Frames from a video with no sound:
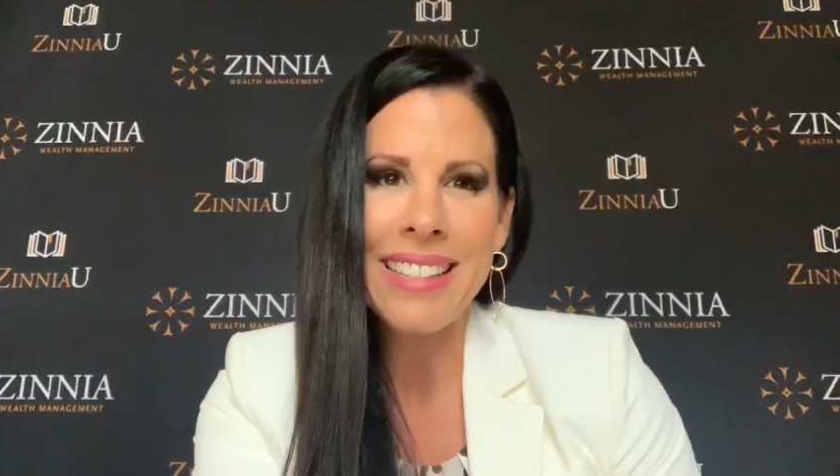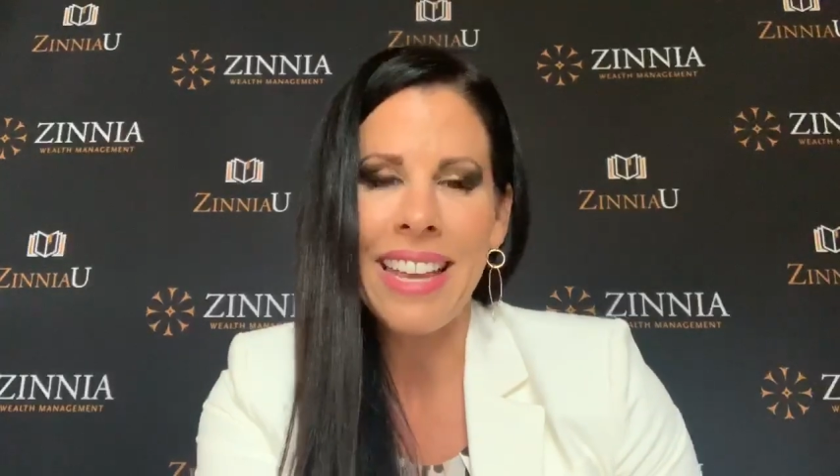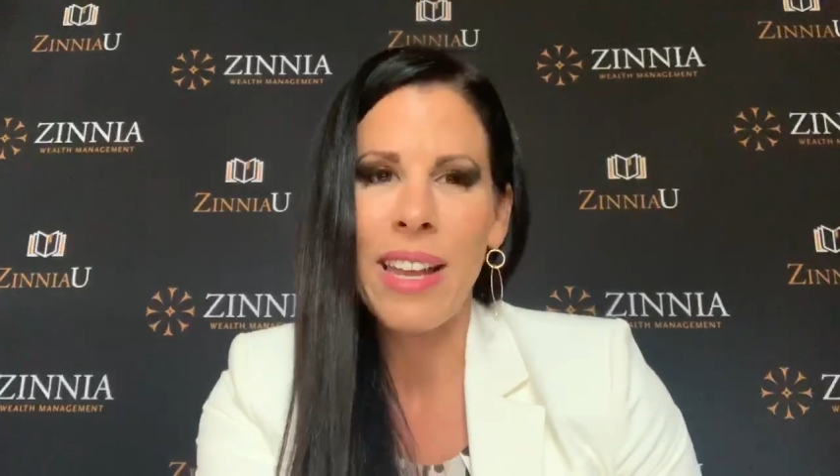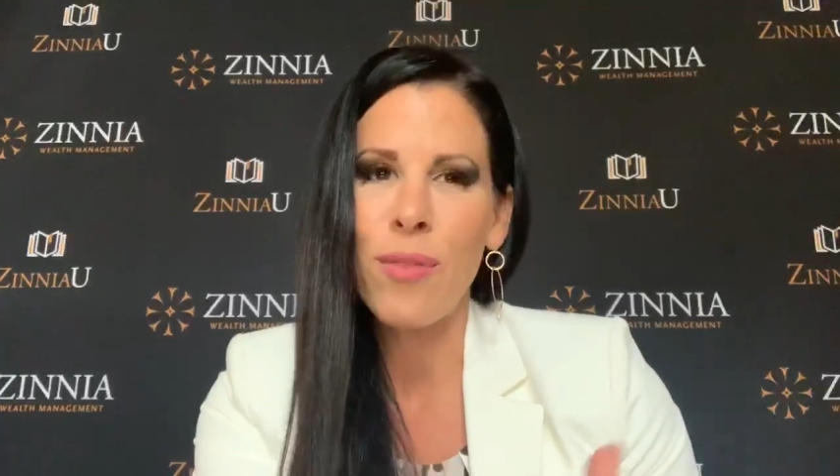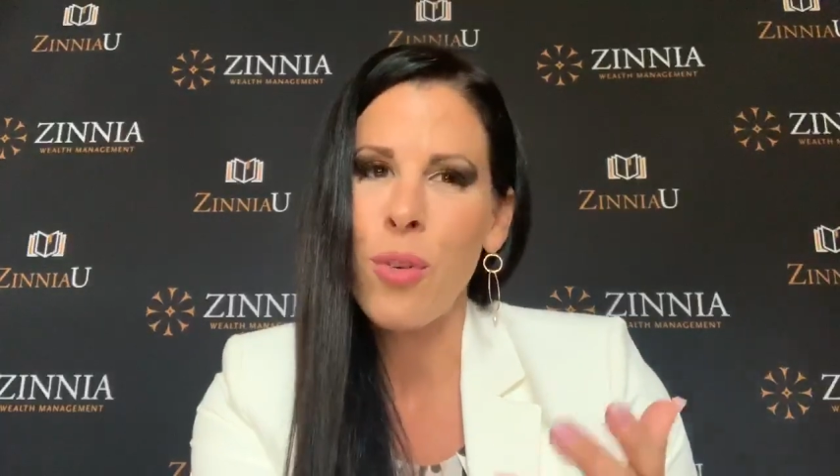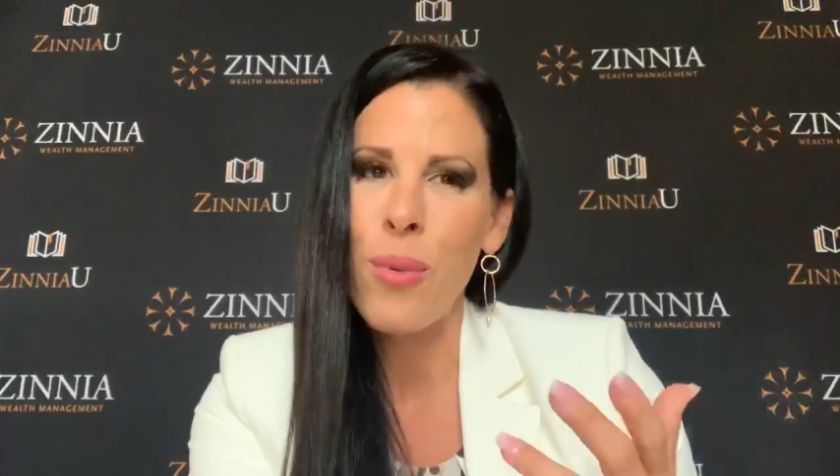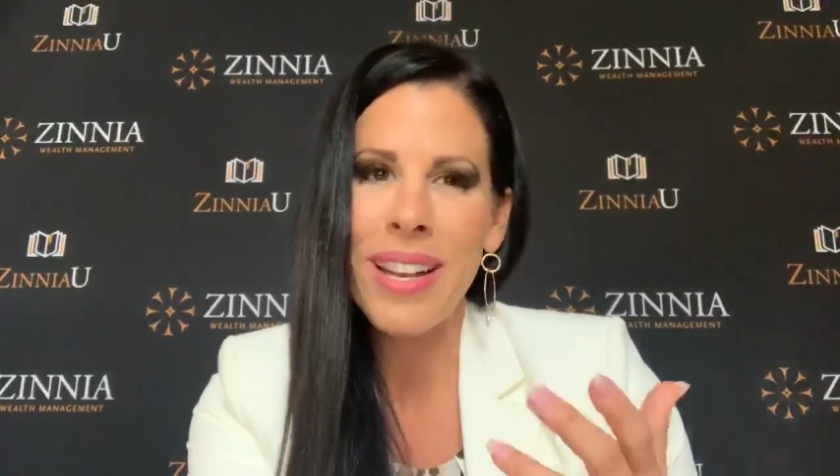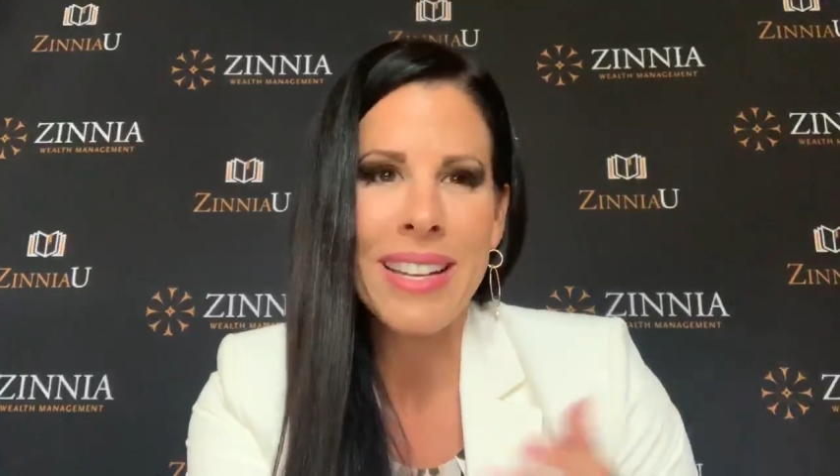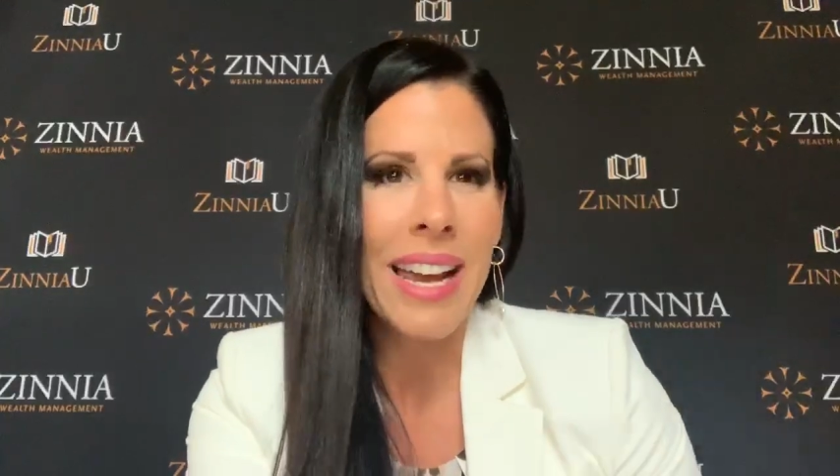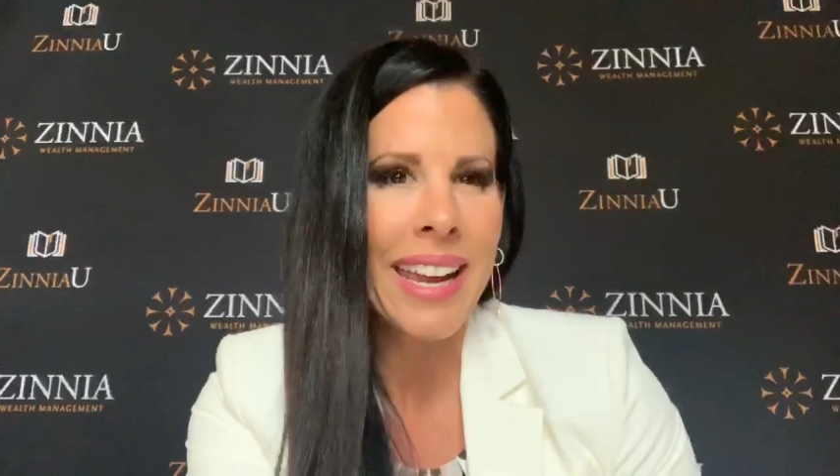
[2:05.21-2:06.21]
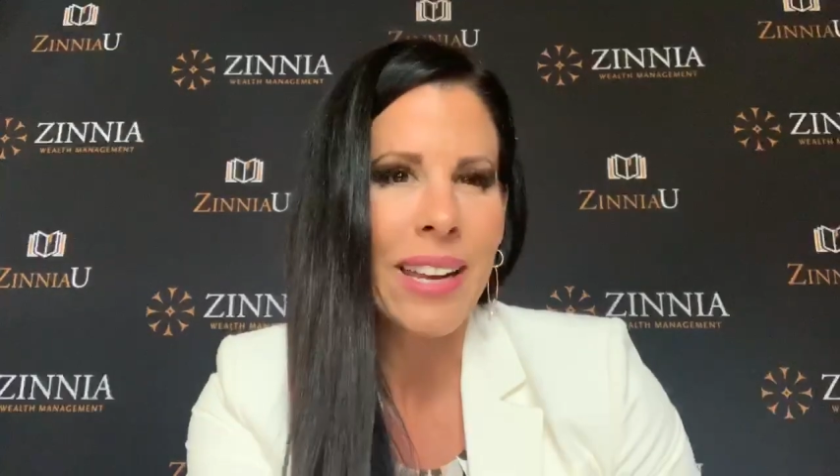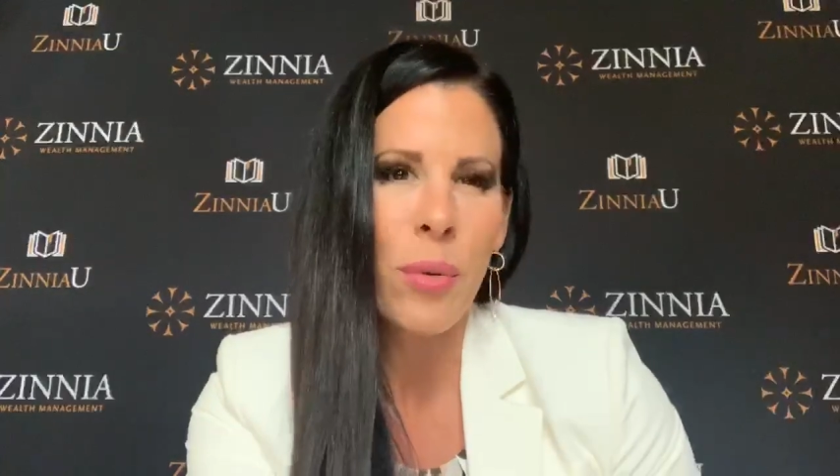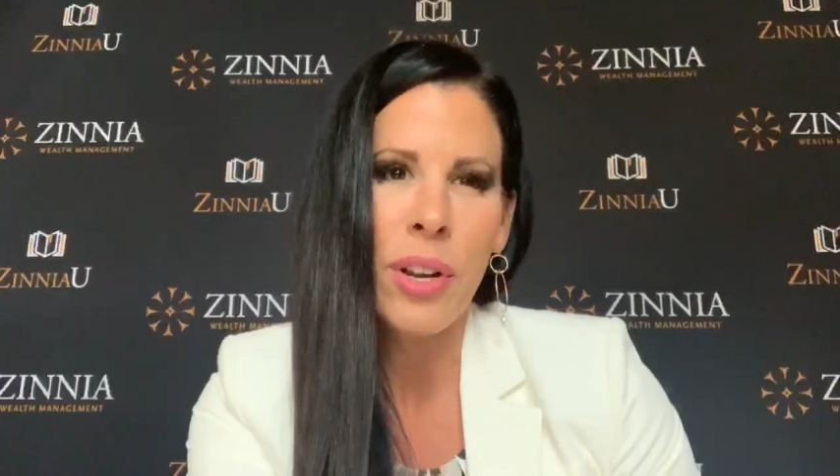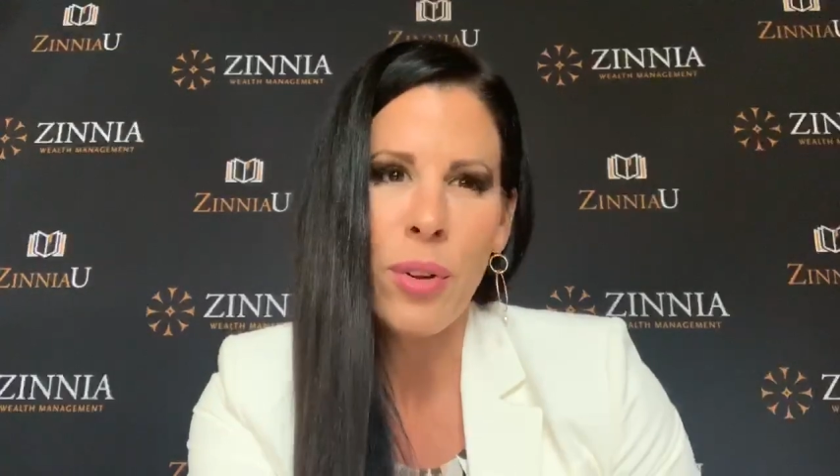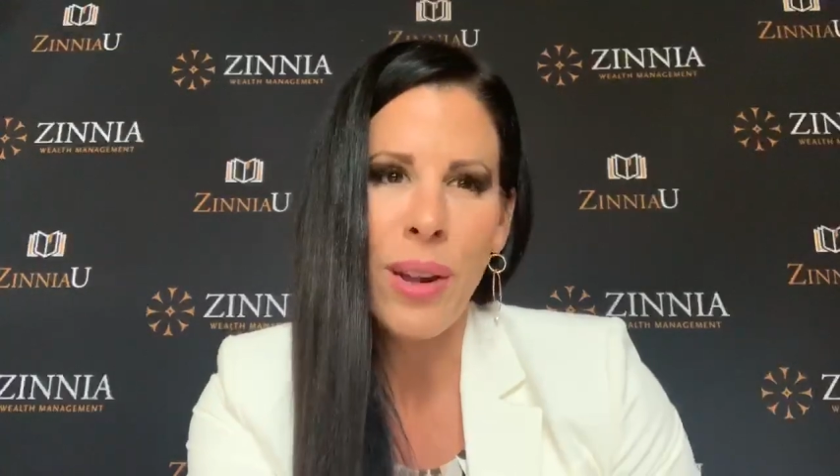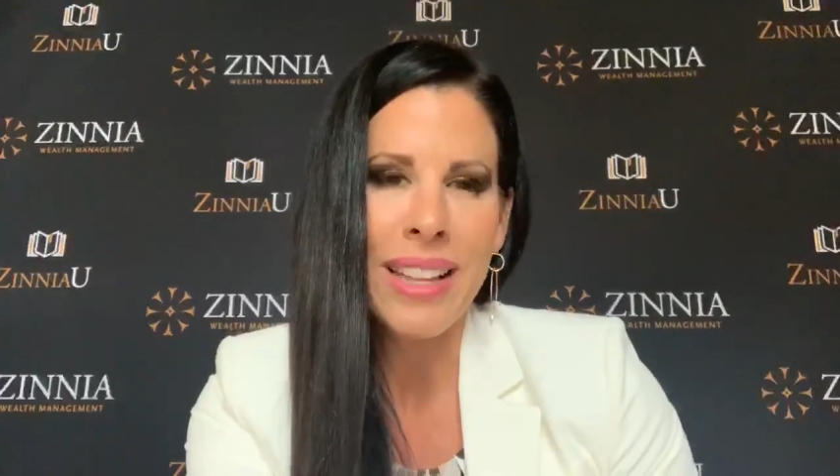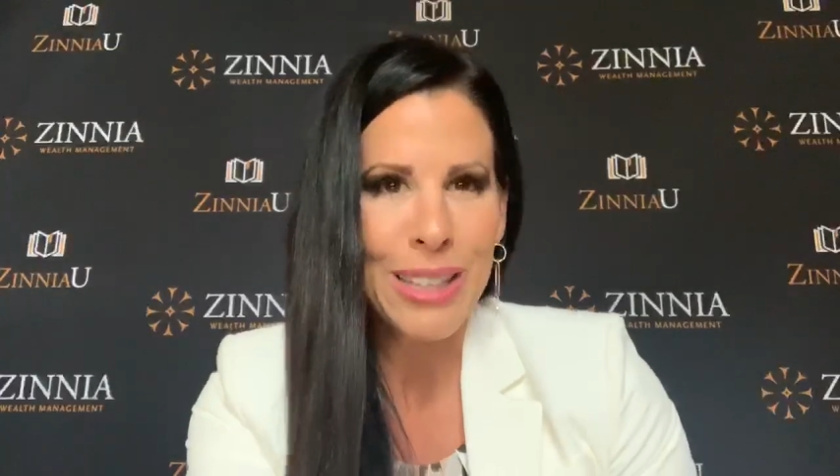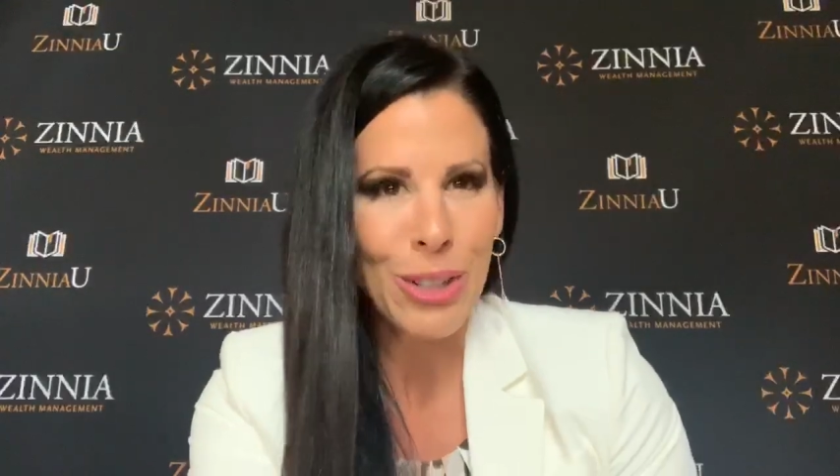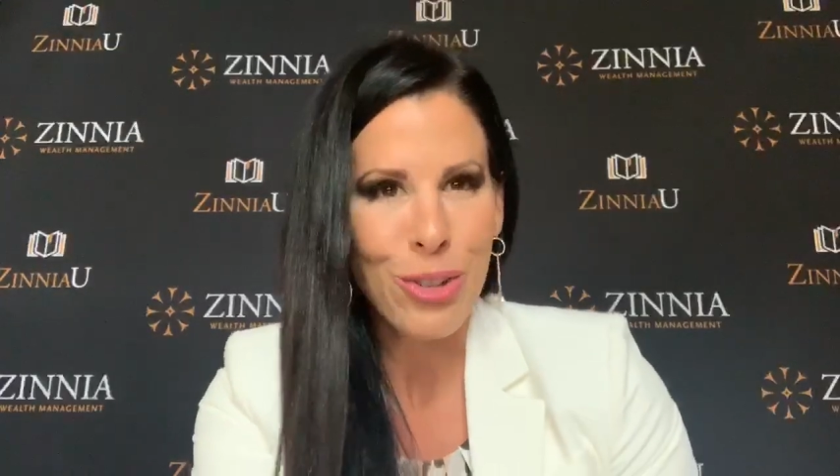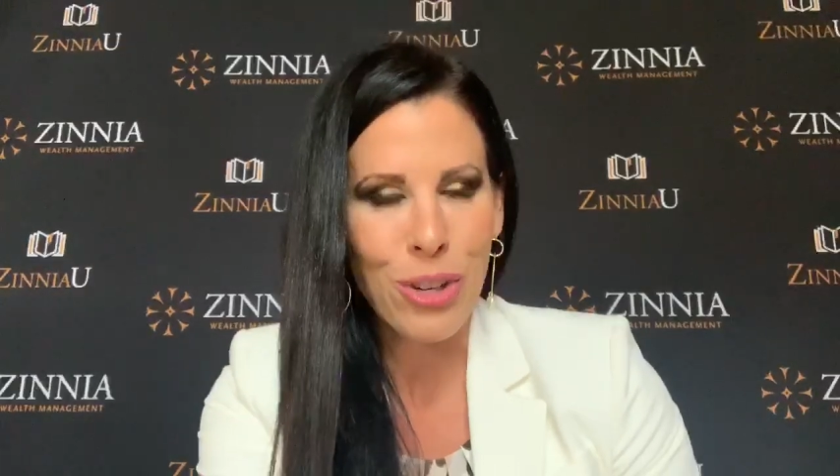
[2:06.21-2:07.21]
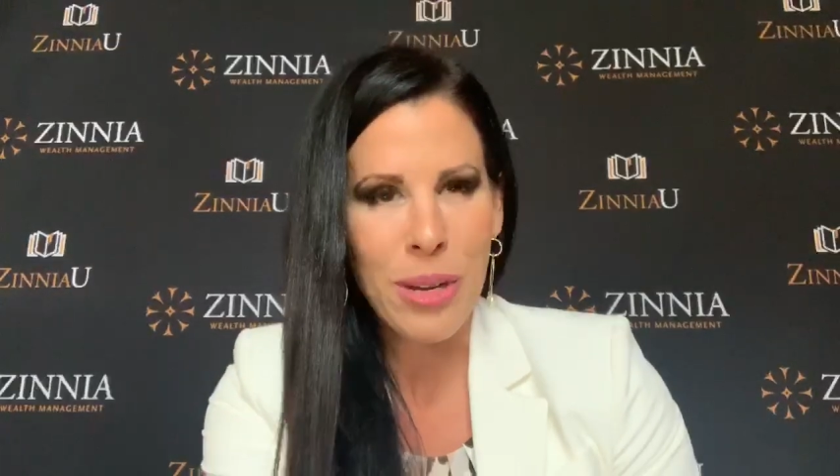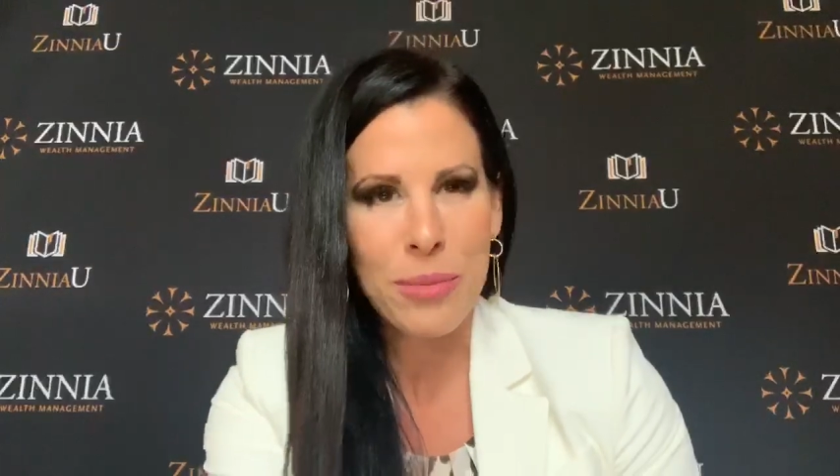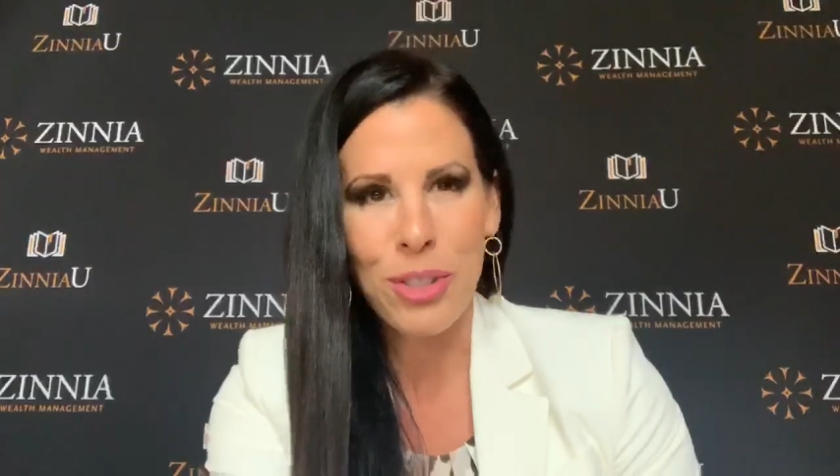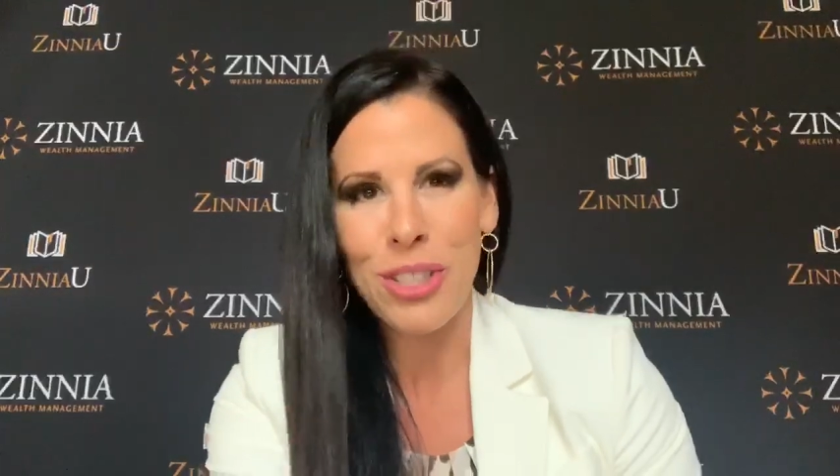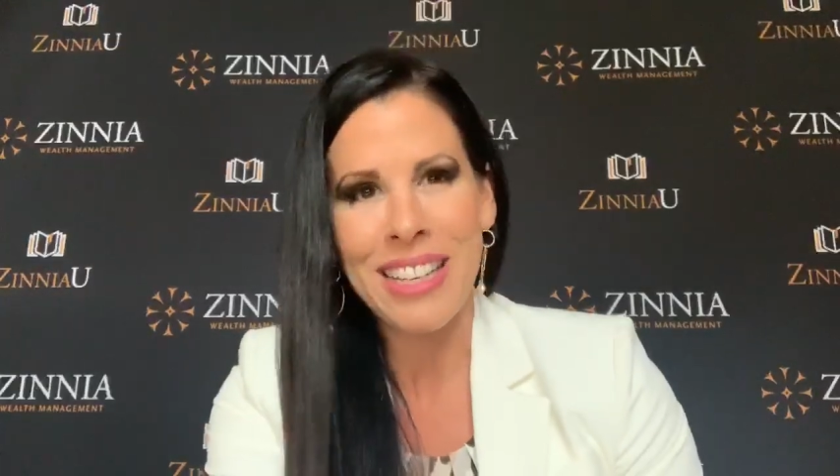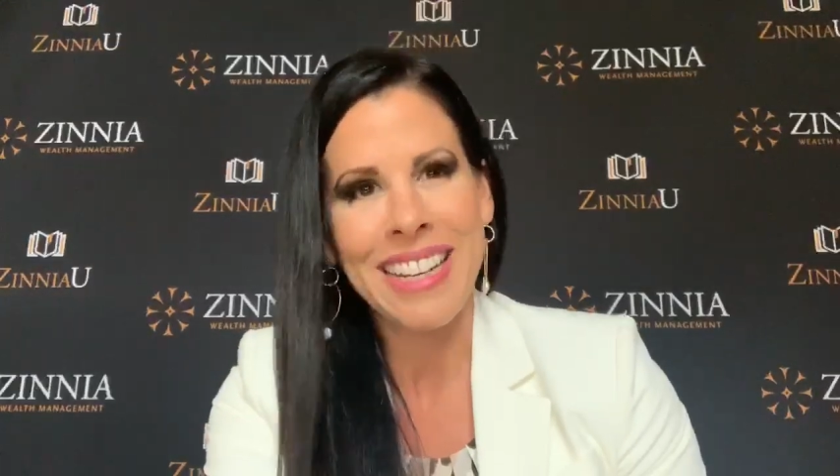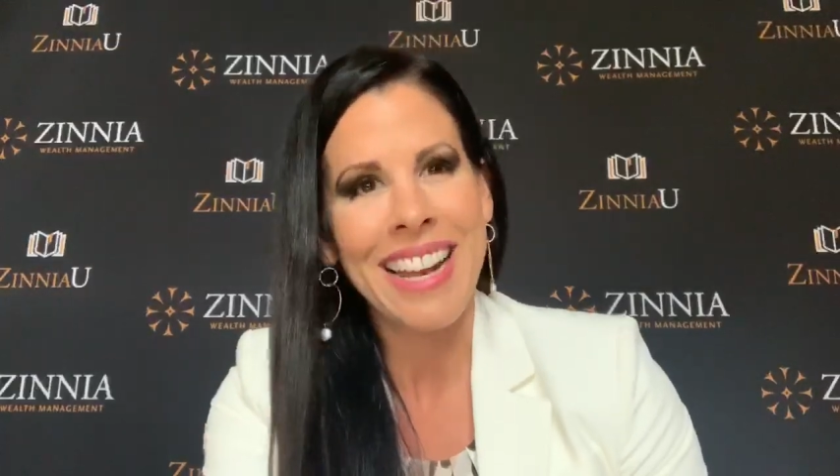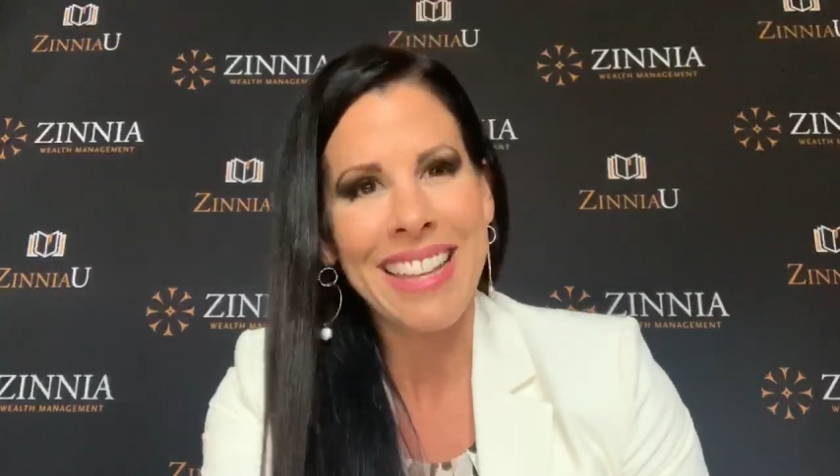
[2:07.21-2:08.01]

And for one night, what a great little trip just to get out